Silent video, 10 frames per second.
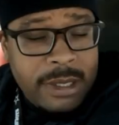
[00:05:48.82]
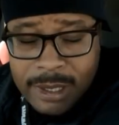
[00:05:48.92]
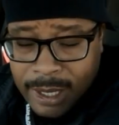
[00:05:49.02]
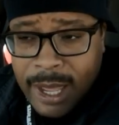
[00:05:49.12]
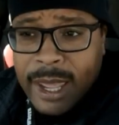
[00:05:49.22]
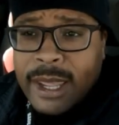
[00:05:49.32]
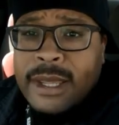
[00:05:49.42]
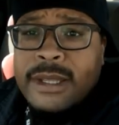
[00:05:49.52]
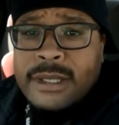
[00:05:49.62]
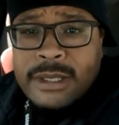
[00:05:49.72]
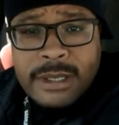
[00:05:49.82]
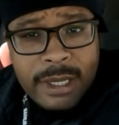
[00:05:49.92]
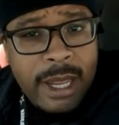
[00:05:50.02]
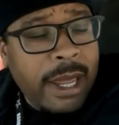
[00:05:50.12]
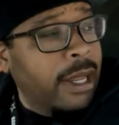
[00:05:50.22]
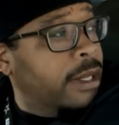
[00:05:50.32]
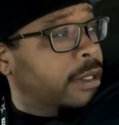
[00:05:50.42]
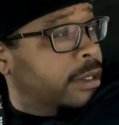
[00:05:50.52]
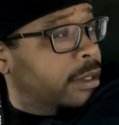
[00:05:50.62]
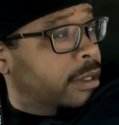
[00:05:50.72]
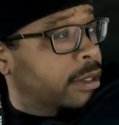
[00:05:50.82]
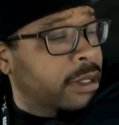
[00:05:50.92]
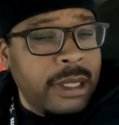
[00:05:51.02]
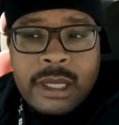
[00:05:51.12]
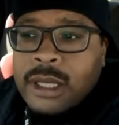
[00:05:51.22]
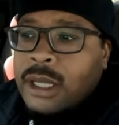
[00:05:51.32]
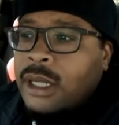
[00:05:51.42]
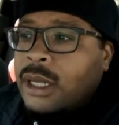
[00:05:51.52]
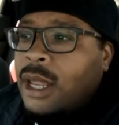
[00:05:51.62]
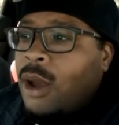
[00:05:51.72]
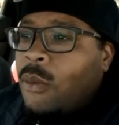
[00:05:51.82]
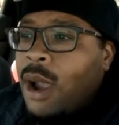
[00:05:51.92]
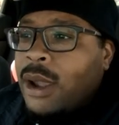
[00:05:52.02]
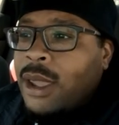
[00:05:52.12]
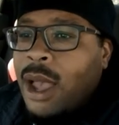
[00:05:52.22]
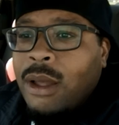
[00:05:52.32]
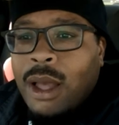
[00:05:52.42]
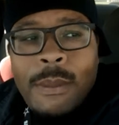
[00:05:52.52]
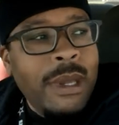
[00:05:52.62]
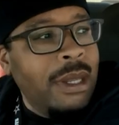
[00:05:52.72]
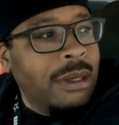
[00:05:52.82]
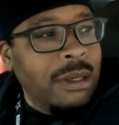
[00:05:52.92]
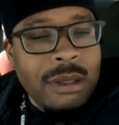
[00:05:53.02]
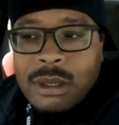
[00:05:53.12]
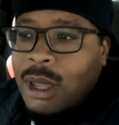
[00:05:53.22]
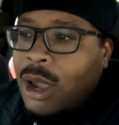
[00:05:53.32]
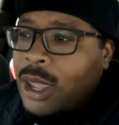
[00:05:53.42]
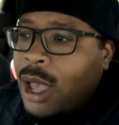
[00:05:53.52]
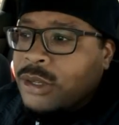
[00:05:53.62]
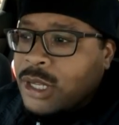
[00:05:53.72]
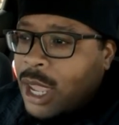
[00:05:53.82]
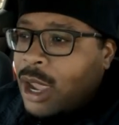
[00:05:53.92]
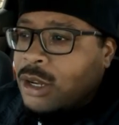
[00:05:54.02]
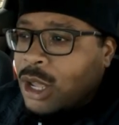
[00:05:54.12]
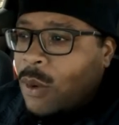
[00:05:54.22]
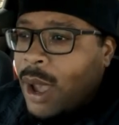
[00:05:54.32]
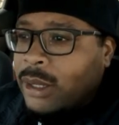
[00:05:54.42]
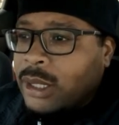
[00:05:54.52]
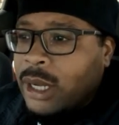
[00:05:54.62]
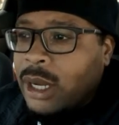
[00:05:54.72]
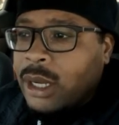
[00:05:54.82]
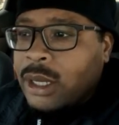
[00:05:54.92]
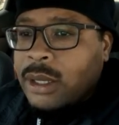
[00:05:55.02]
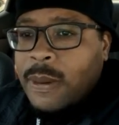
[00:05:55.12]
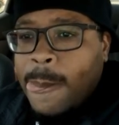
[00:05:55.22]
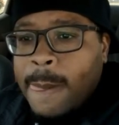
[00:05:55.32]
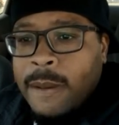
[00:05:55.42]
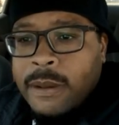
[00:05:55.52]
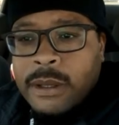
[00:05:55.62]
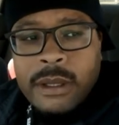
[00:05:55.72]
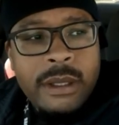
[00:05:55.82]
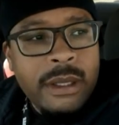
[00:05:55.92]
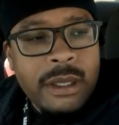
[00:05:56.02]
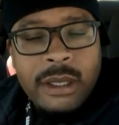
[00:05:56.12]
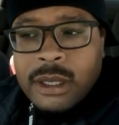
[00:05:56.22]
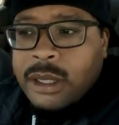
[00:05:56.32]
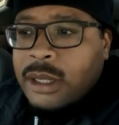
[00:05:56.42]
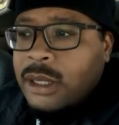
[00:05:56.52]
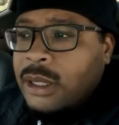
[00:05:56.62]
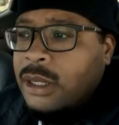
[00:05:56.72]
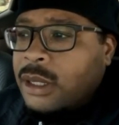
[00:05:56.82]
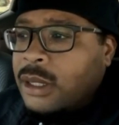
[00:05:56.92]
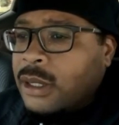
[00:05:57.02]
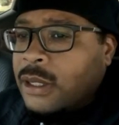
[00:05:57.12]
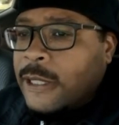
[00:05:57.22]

today today. now, why y'all? I mean, are y'all scared to go out there? You have so many people. Uh,